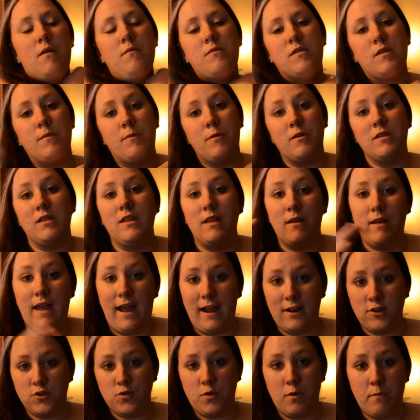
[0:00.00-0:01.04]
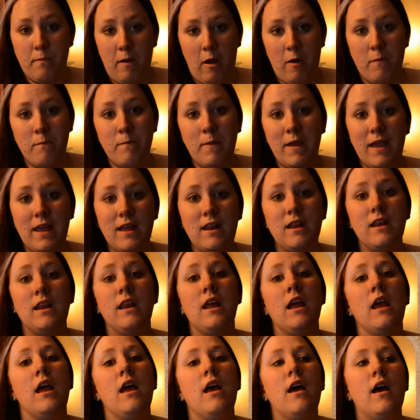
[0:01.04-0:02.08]
to put the actual pump in,
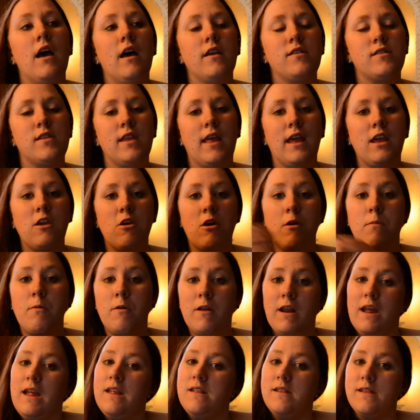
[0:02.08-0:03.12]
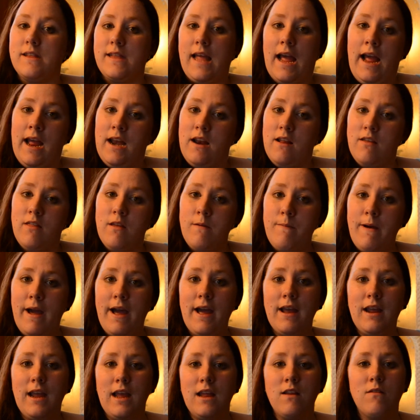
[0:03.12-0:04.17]
so that you could put it inside of the
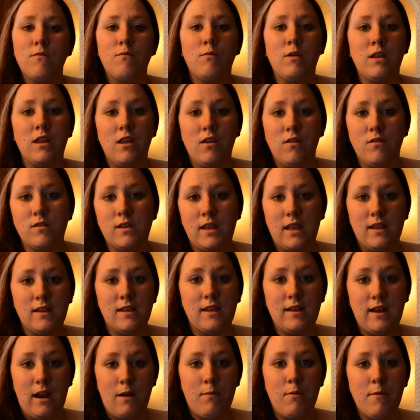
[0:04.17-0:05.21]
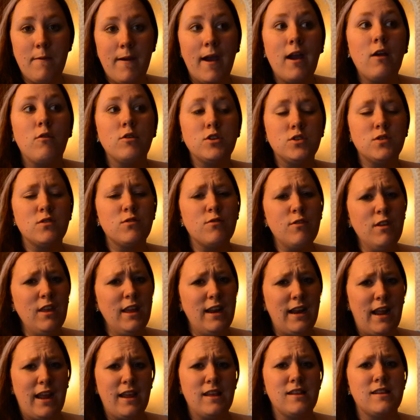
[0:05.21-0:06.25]
bag when you use it as a diaper bag, which was really
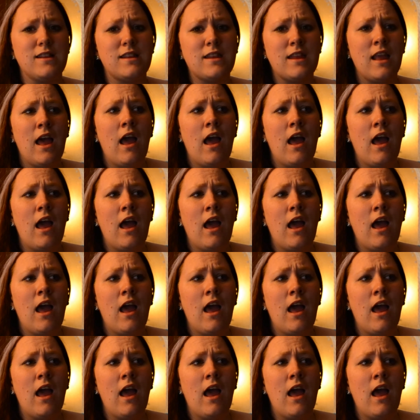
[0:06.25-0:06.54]
nice.